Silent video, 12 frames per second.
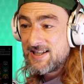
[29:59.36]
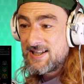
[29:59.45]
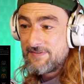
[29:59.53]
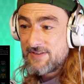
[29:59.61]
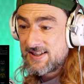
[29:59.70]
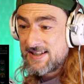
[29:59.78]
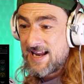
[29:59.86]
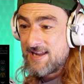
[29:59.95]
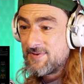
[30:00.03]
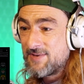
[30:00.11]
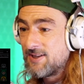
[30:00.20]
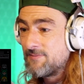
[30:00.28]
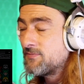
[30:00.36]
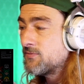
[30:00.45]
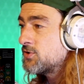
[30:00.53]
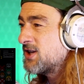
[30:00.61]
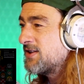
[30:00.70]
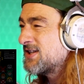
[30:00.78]
Didn't give us his name, did it?
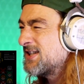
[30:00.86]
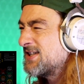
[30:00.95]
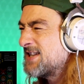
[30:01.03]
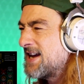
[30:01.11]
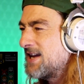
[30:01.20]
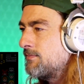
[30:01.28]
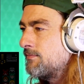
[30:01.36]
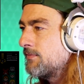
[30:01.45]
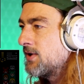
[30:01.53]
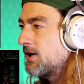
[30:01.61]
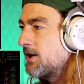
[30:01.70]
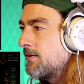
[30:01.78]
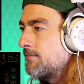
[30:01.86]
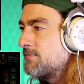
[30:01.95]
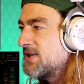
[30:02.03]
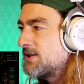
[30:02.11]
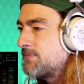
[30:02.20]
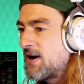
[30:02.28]
Should give us his name.
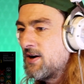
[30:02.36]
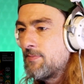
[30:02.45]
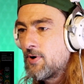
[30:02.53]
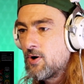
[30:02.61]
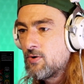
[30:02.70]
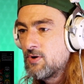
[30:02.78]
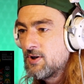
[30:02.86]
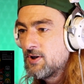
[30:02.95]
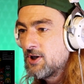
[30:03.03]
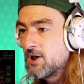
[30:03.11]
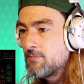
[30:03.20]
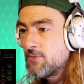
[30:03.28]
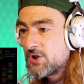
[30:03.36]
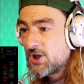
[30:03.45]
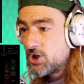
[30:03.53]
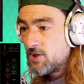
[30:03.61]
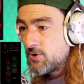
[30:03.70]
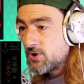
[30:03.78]
Mr. Peripole.
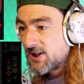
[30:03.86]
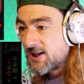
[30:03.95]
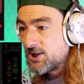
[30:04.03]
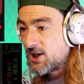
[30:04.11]
Musician and music